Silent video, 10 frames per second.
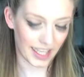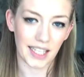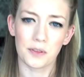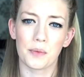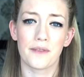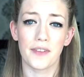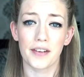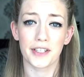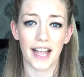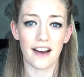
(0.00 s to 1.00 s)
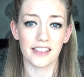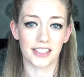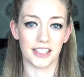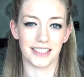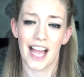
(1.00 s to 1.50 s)
He's one of my favourite
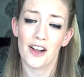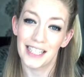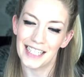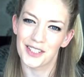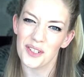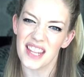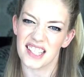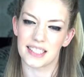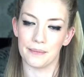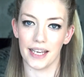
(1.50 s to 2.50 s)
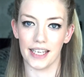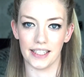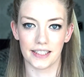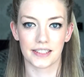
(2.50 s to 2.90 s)
characters. How can he do this to me?